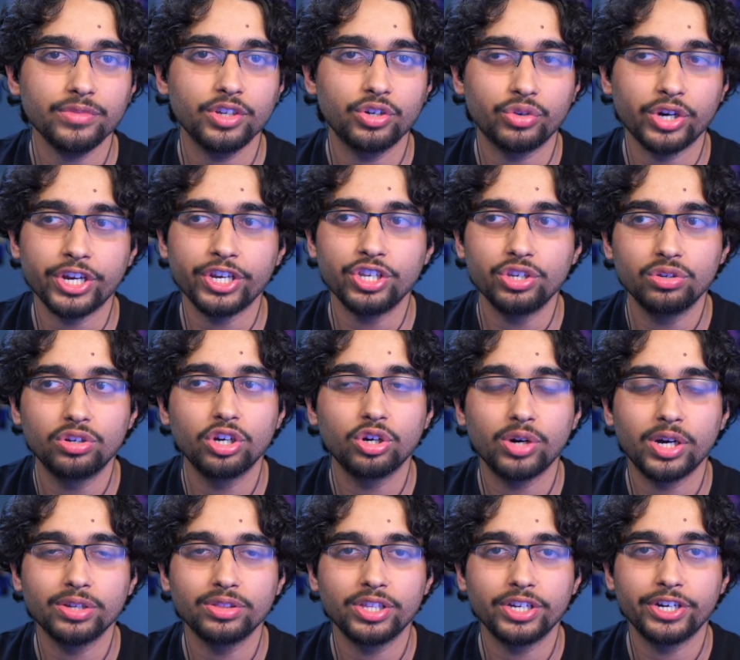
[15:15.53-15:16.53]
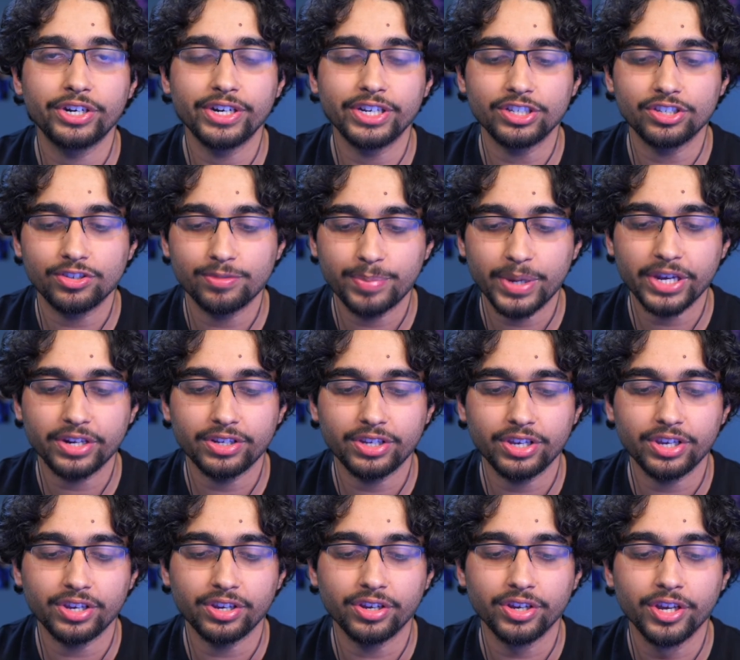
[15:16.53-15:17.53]
right? You go out there
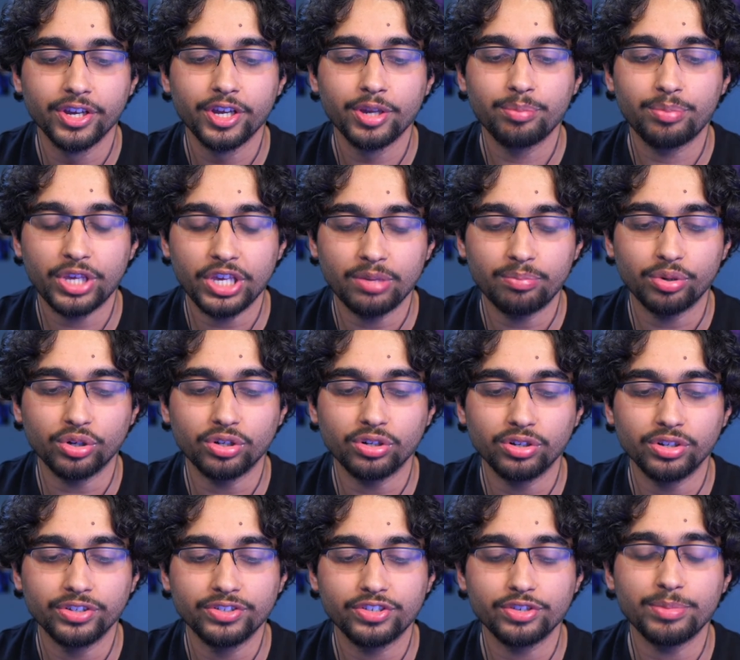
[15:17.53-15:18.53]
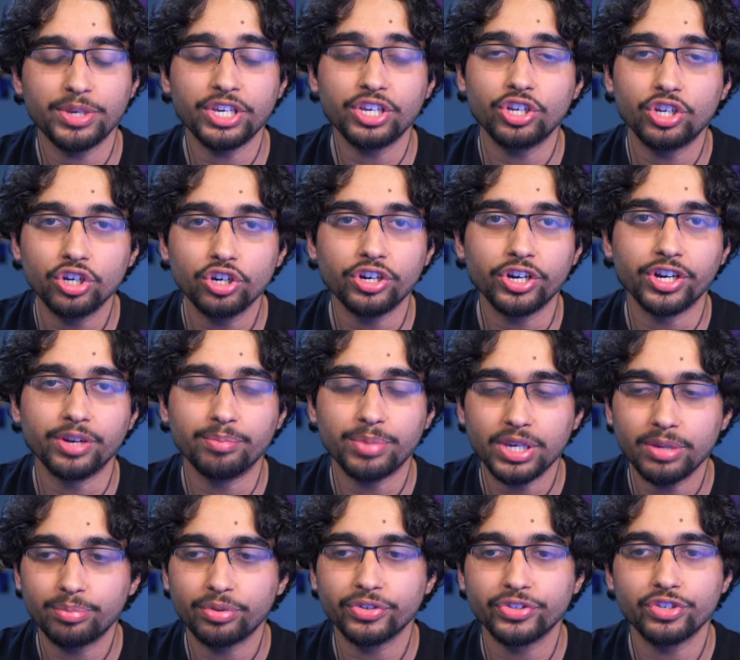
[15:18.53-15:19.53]
expecting people to be good,
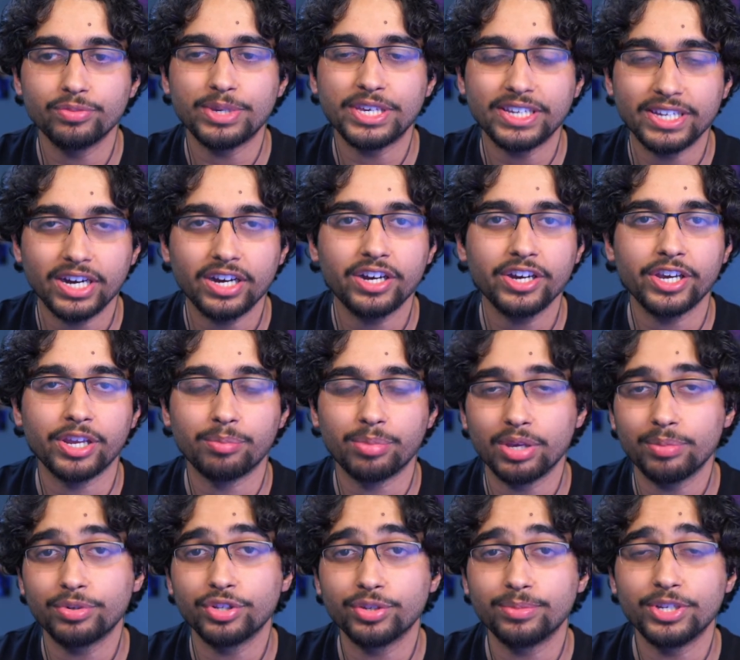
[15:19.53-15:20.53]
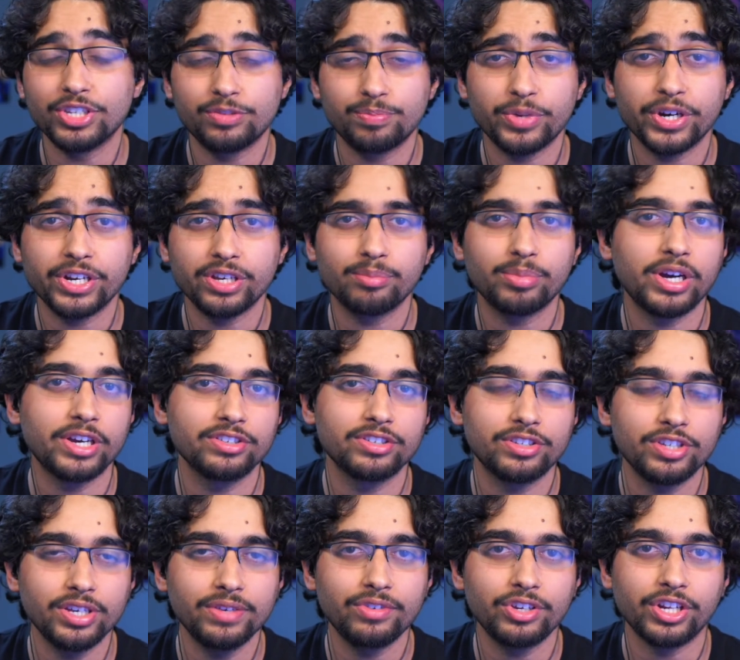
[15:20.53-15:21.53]
people to be kind, people to be spreading
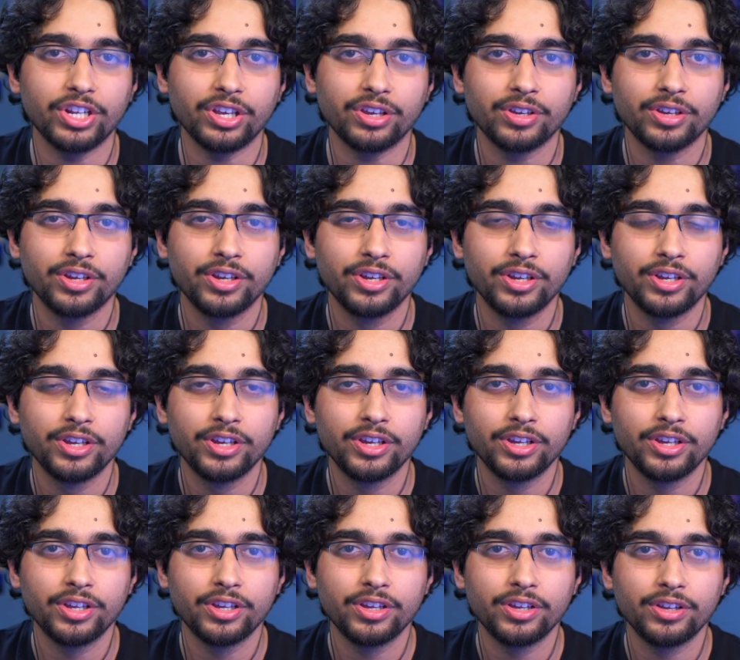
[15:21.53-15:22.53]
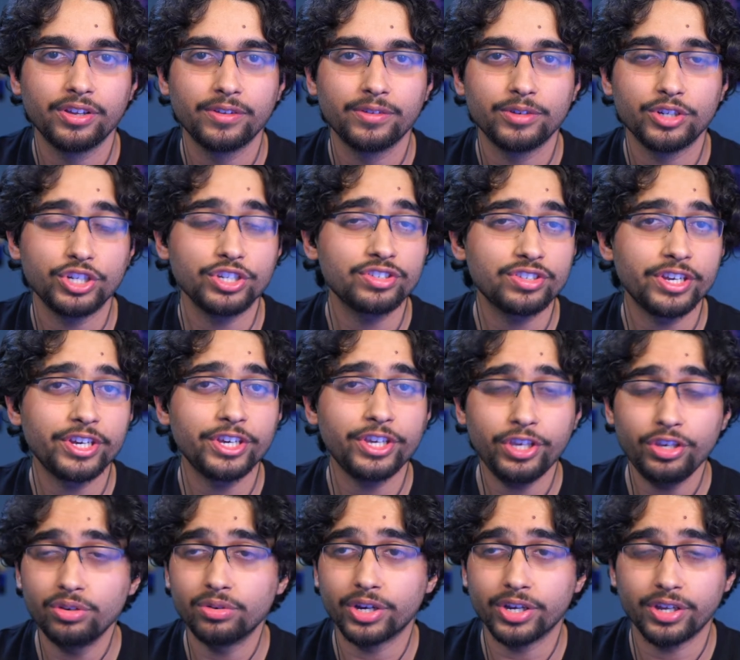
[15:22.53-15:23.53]
positivity. Just like
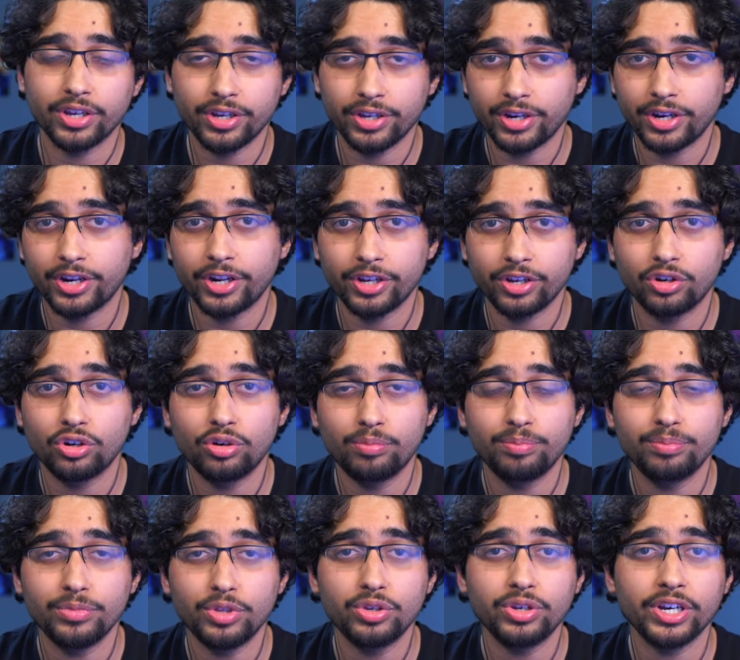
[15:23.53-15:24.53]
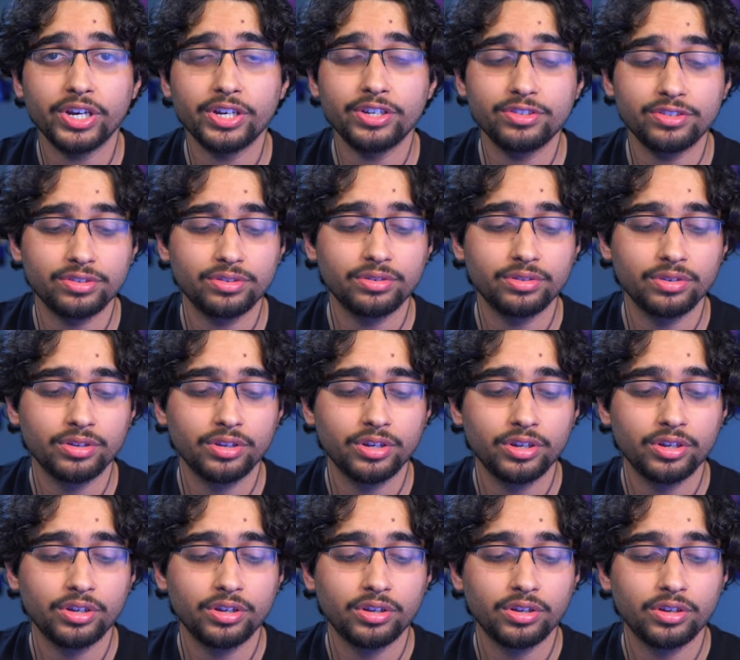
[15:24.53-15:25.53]
you. And I hope you guys
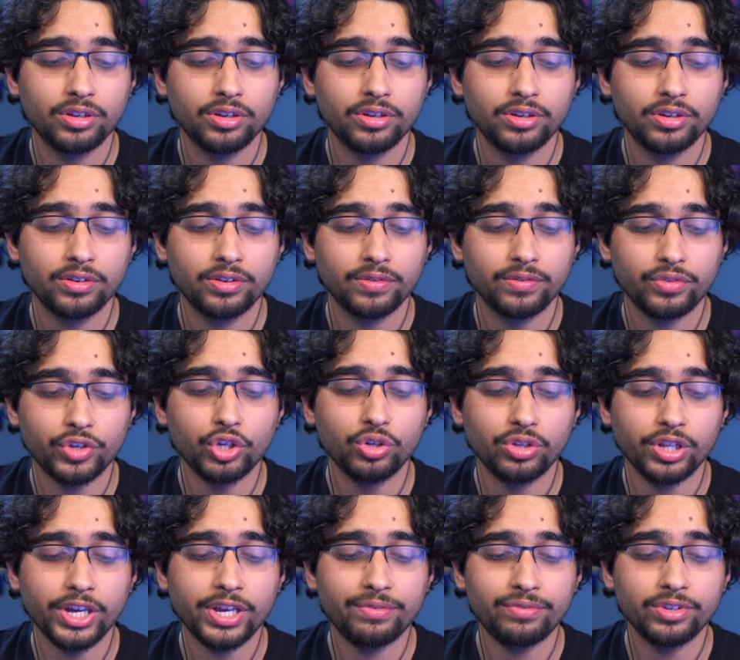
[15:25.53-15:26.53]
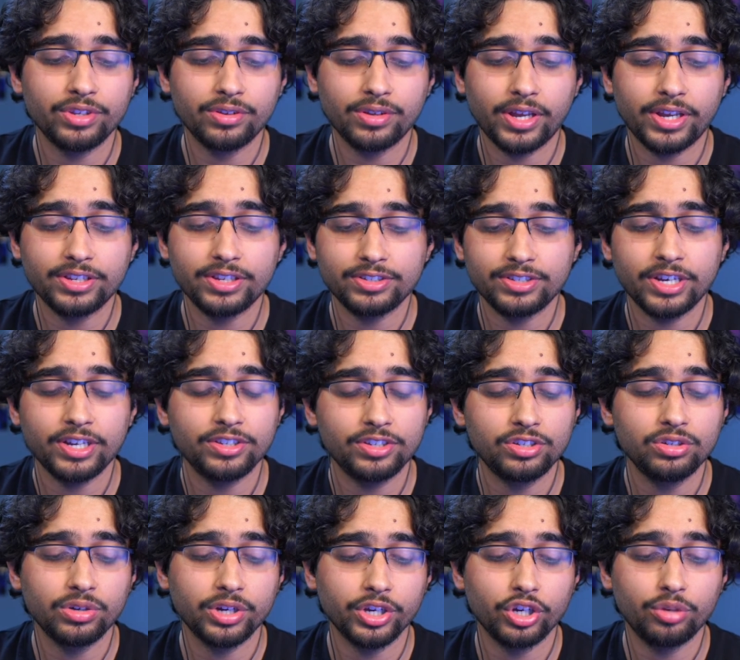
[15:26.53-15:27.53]
view life as that
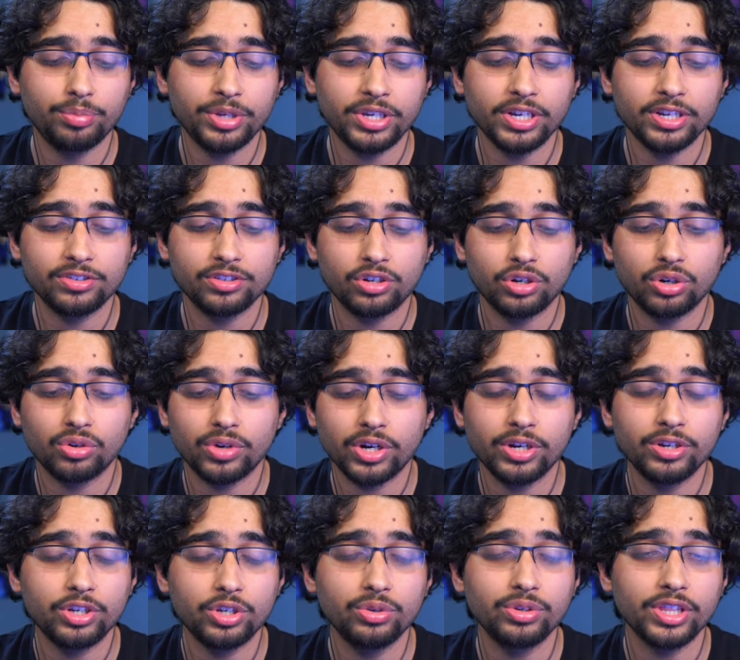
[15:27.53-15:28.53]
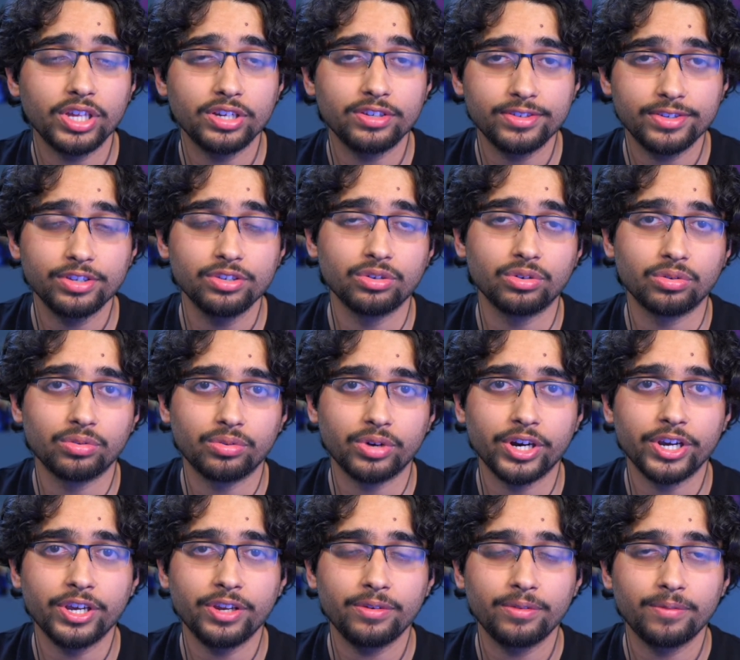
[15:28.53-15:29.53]
too. I hope you guys go around doing that too,
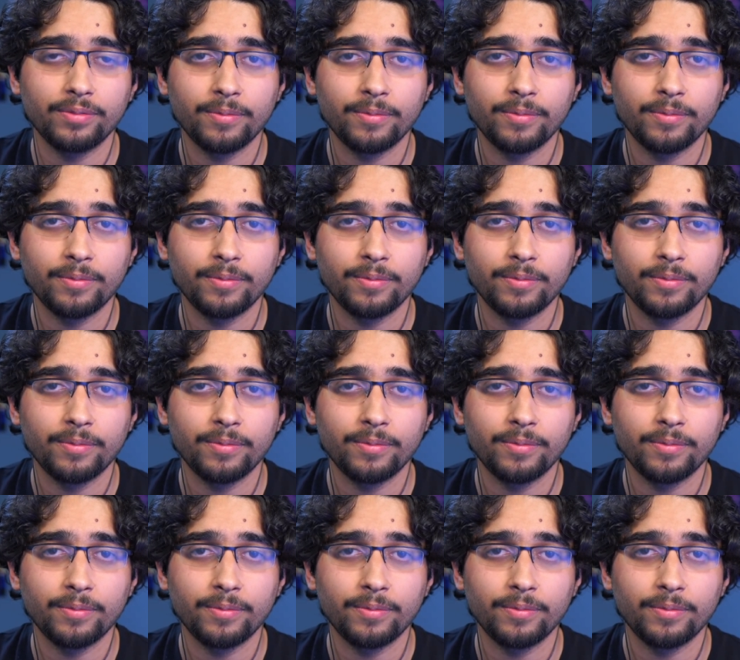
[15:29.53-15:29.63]
right?